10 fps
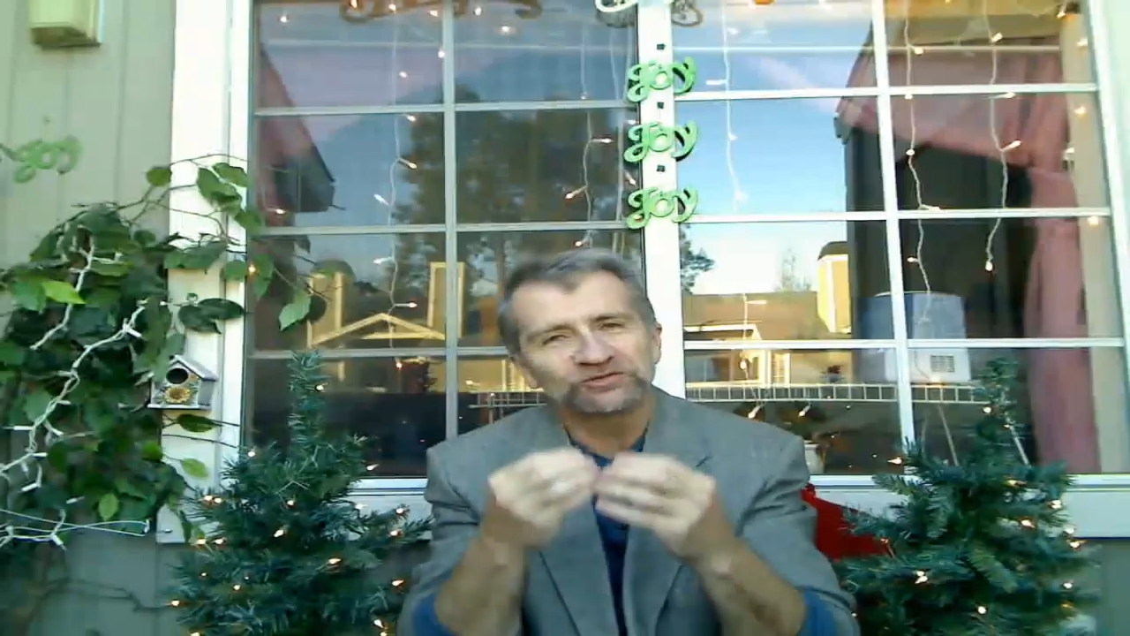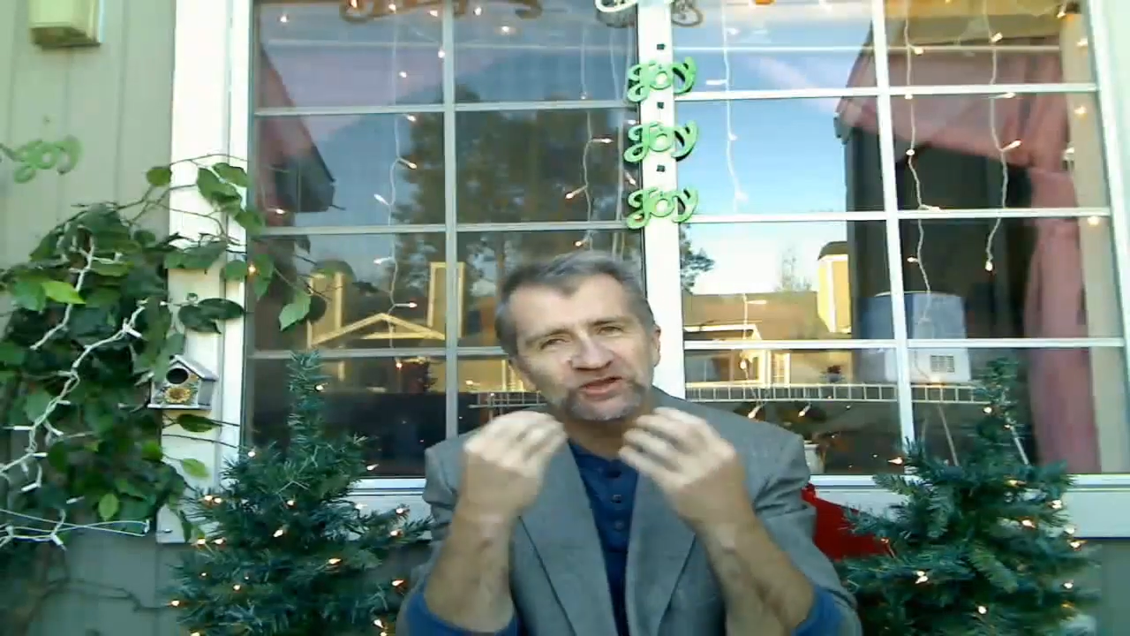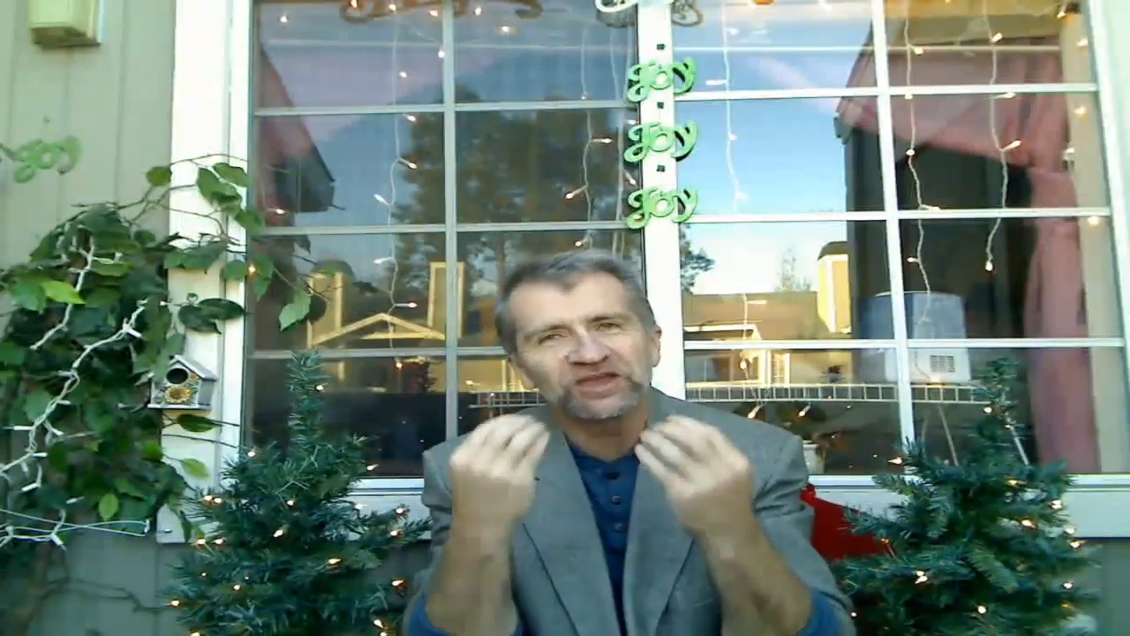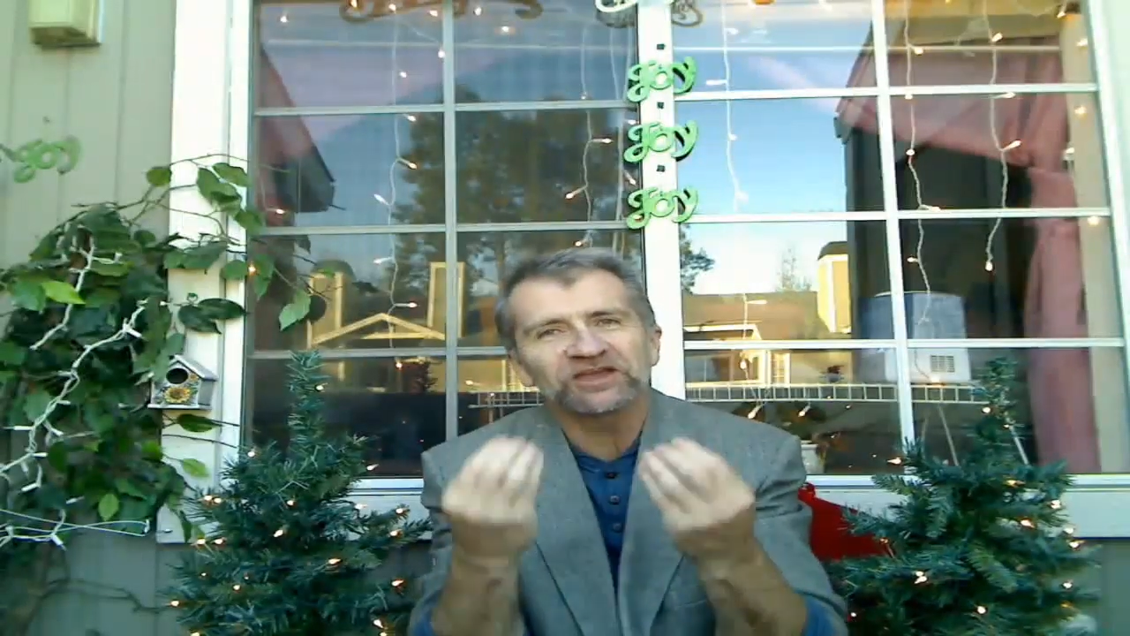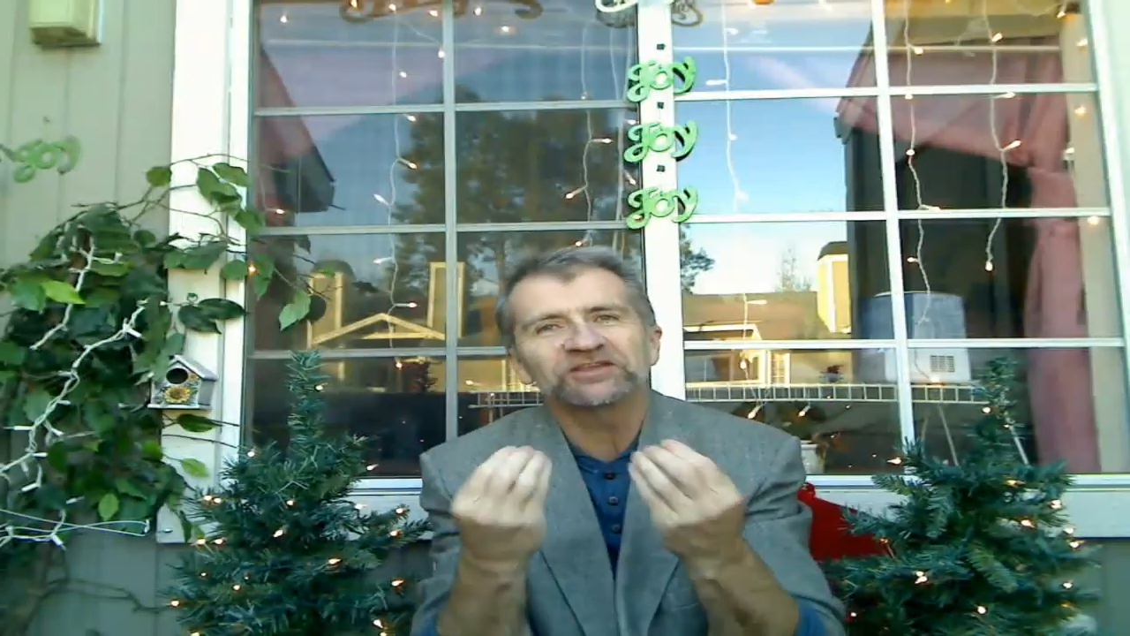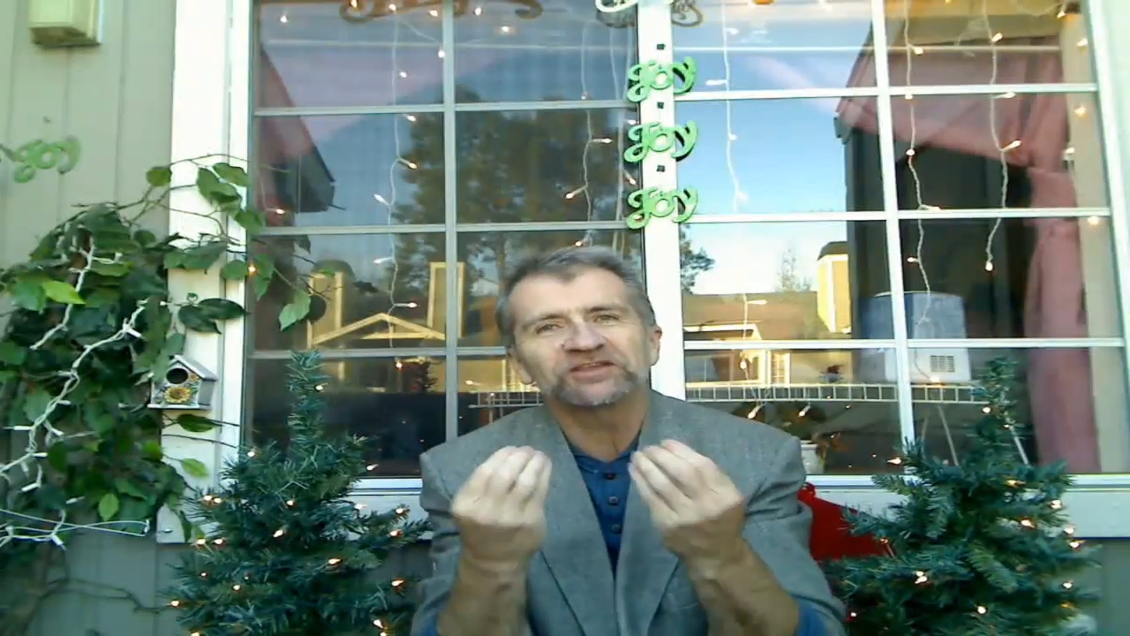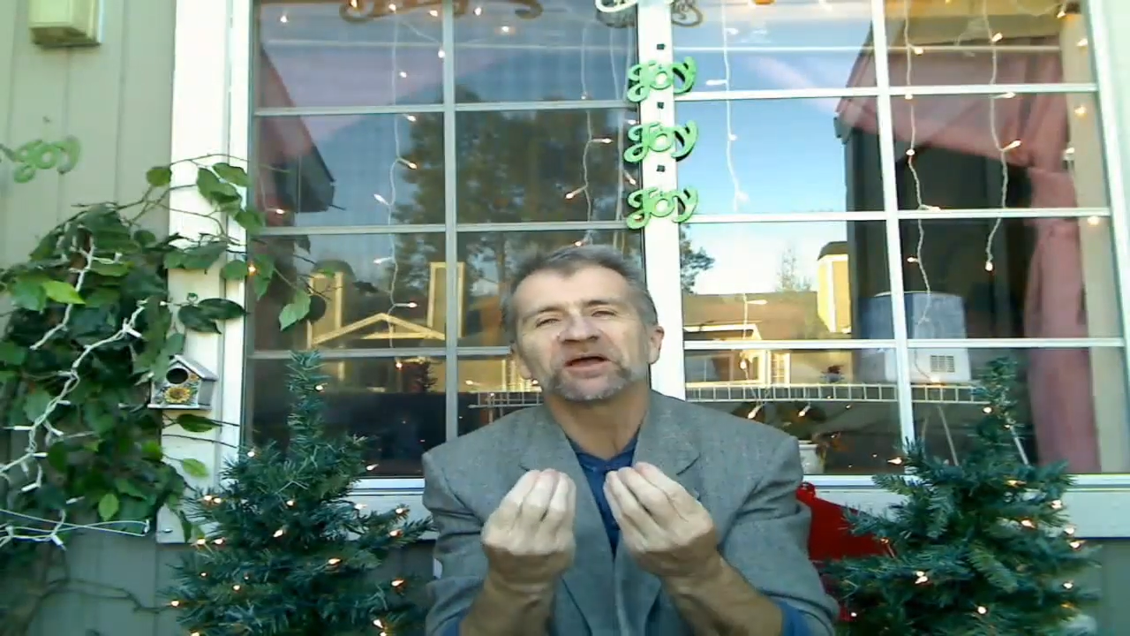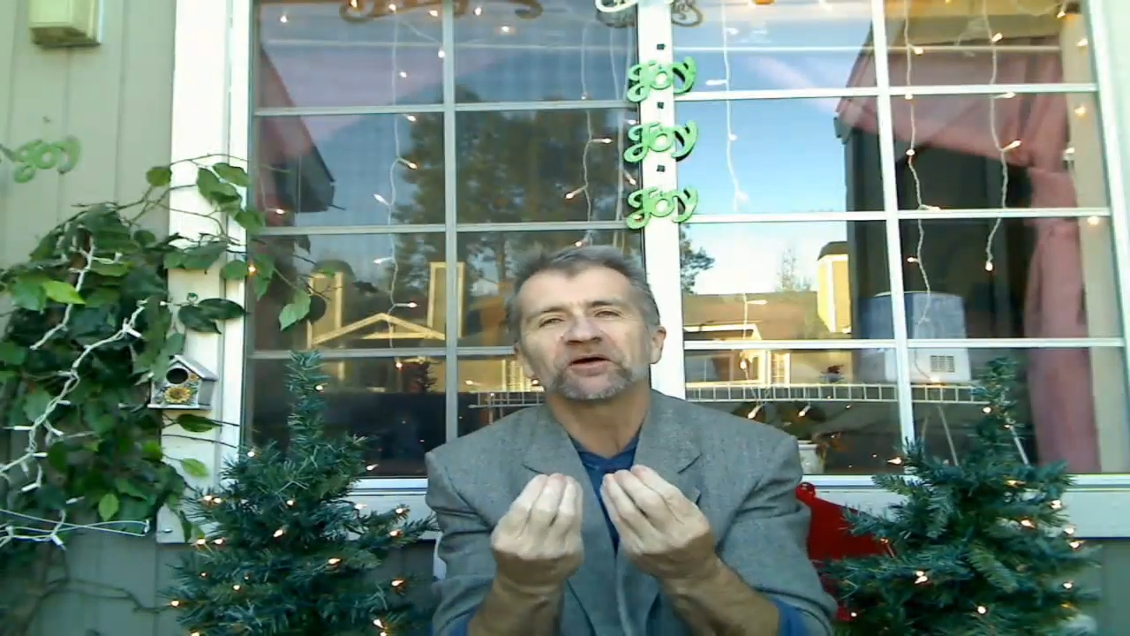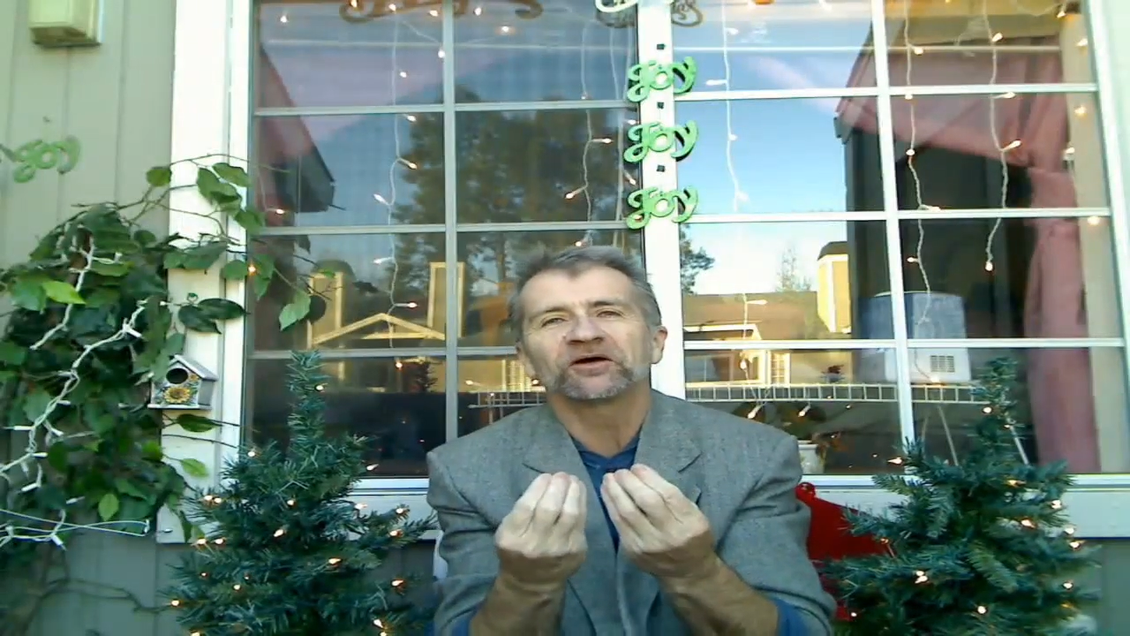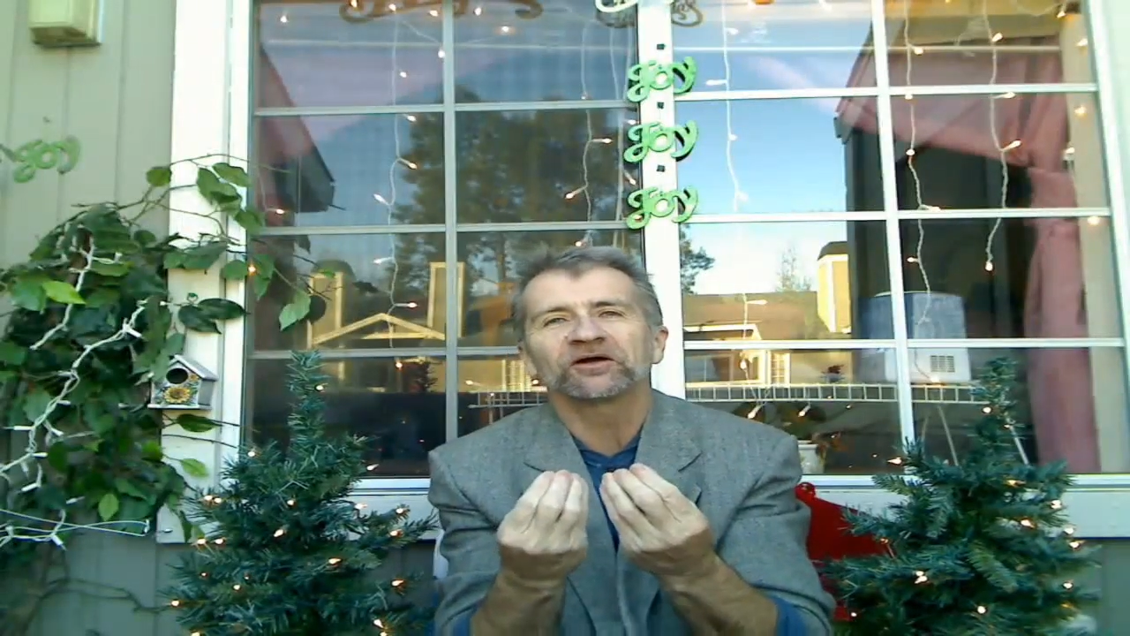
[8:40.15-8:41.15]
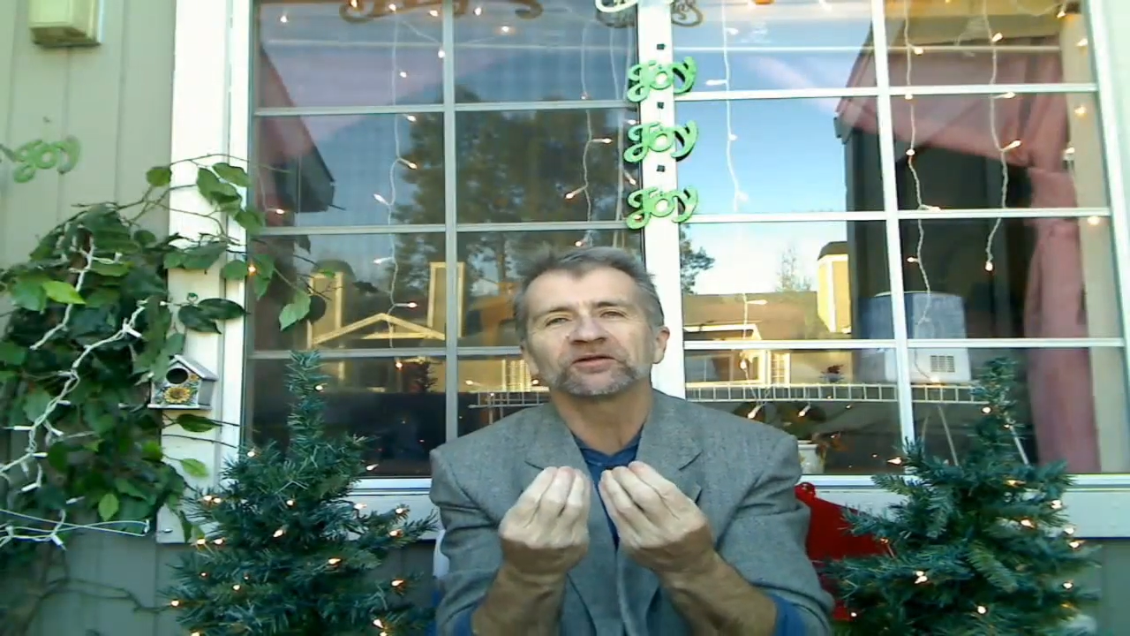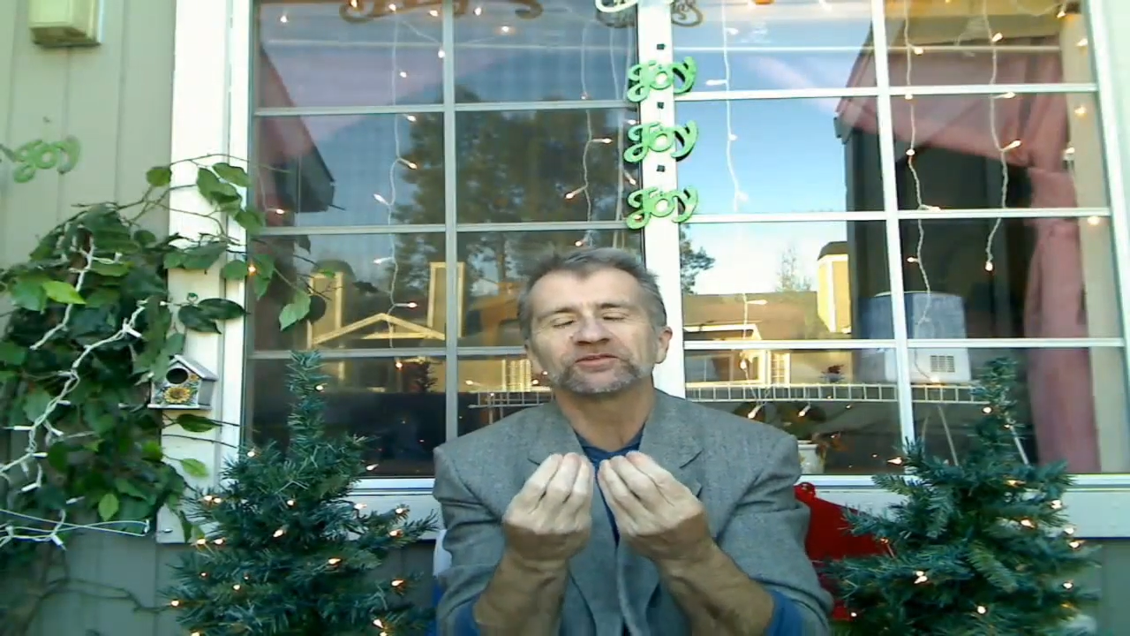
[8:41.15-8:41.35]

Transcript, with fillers: change my heart,